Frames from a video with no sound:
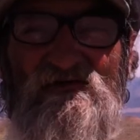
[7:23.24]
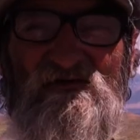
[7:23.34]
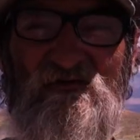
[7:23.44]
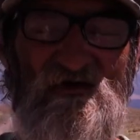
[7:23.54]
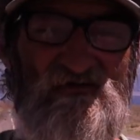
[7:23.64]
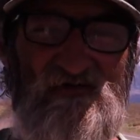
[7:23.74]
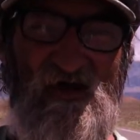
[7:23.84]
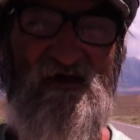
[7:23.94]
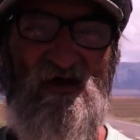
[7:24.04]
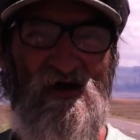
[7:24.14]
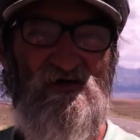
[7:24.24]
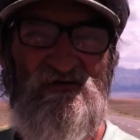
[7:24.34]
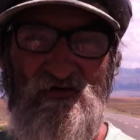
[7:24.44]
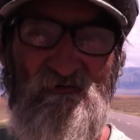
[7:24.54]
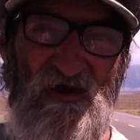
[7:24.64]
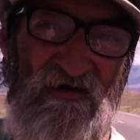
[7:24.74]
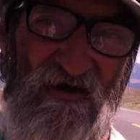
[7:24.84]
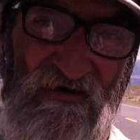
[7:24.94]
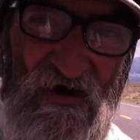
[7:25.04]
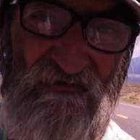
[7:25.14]
yes, this is what he said, should have been
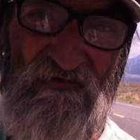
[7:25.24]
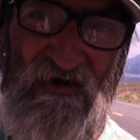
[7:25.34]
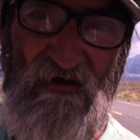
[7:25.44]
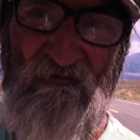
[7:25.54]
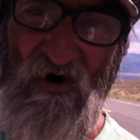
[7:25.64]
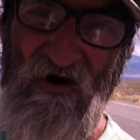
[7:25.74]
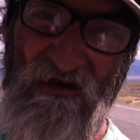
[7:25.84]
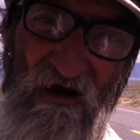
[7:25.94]
here yesterday, boy.